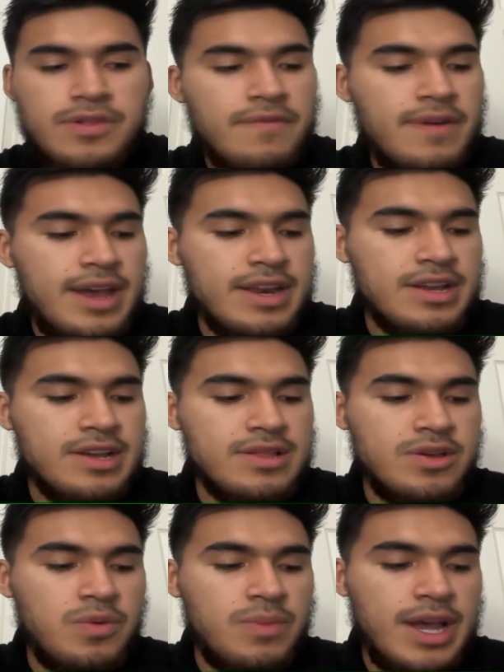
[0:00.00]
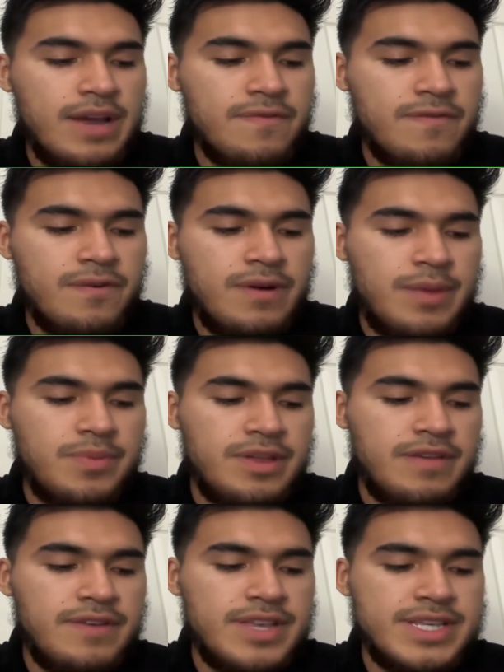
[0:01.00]
They've had Khalil Mack for, I
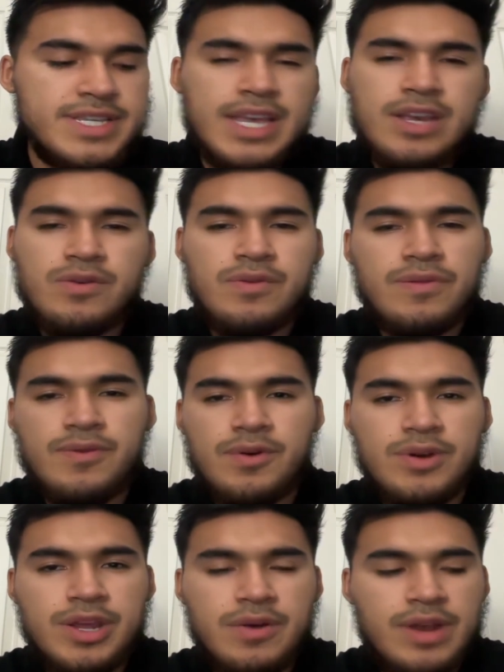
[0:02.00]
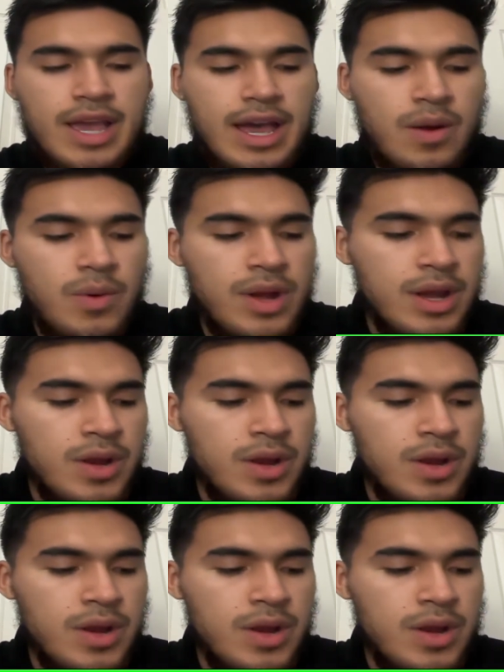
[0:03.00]
believe, his second or third year now